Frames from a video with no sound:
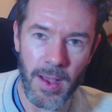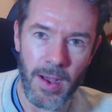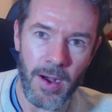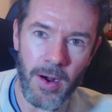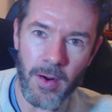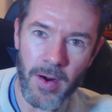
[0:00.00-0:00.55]

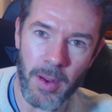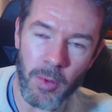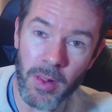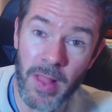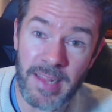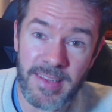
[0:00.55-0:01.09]
Alright, well
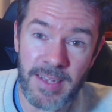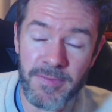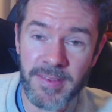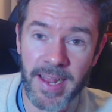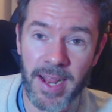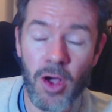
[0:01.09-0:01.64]
that's it for
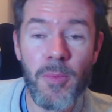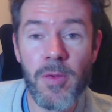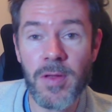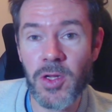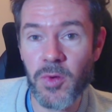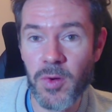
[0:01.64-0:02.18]
today. I hope you
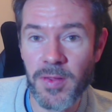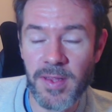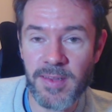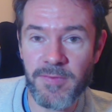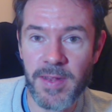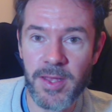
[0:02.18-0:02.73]
enjoyed this
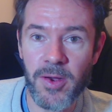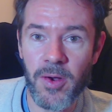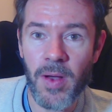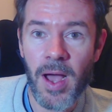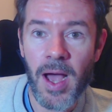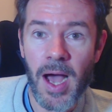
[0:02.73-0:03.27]
video.
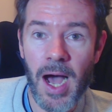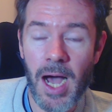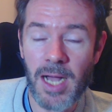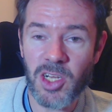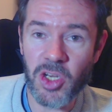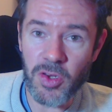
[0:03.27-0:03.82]

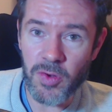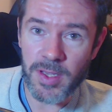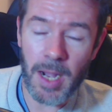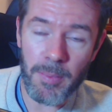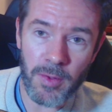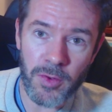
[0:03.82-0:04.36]
Showed you a
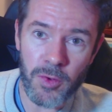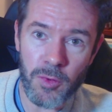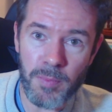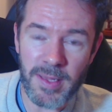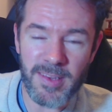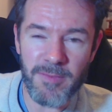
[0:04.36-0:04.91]
couple of new
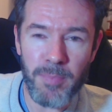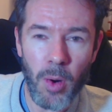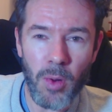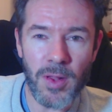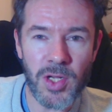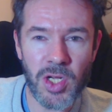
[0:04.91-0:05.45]
bits of
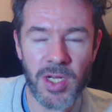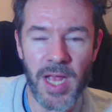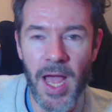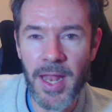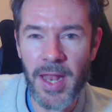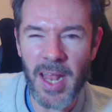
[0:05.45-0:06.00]
polish
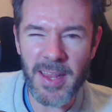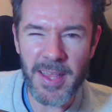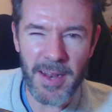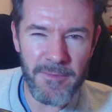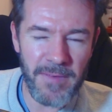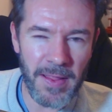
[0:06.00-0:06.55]
and kind
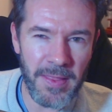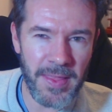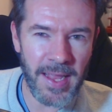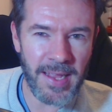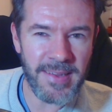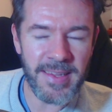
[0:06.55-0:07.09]
of fun
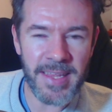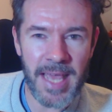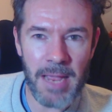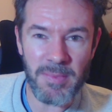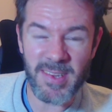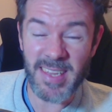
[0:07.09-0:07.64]
things in the
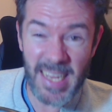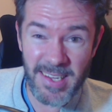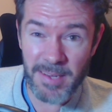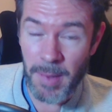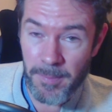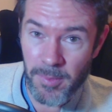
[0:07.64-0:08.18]
game. Steeds are
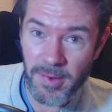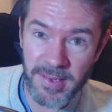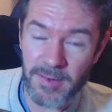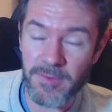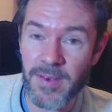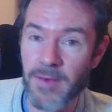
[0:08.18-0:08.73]
my personal
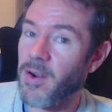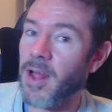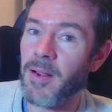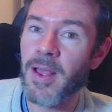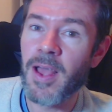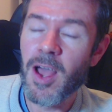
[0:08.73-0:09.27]
favorite. I've
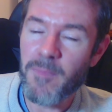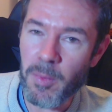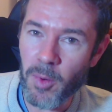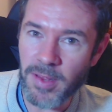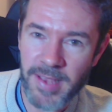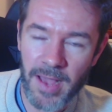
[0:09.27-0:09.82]
been
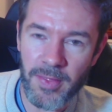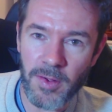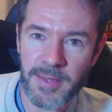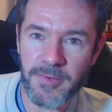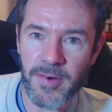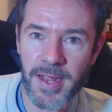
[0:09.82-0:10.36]
wanting to add those
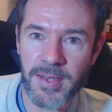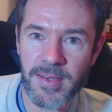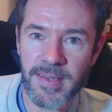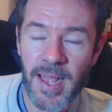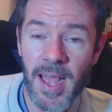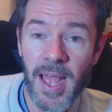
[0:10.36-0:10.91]
for ages.
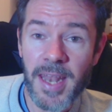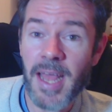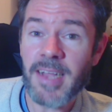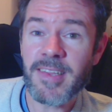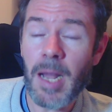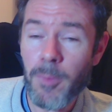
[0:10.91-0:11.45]

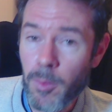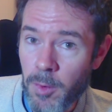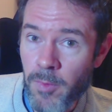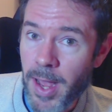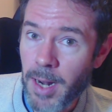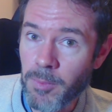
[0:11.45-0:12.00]
Next up will be
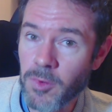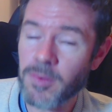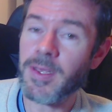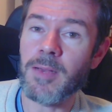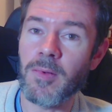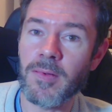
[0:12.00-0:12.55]
random loot
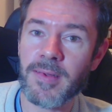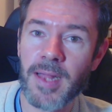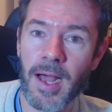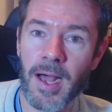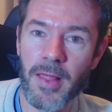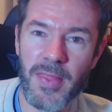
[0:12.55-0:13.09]
tables.
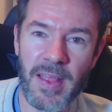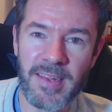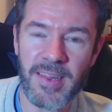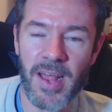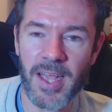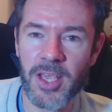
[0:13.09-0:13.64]
Things
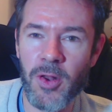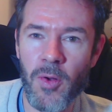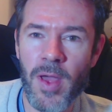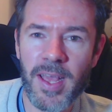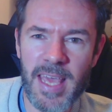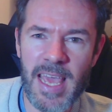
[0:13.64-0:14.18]
like, you know,
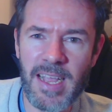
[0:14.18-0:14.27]
King's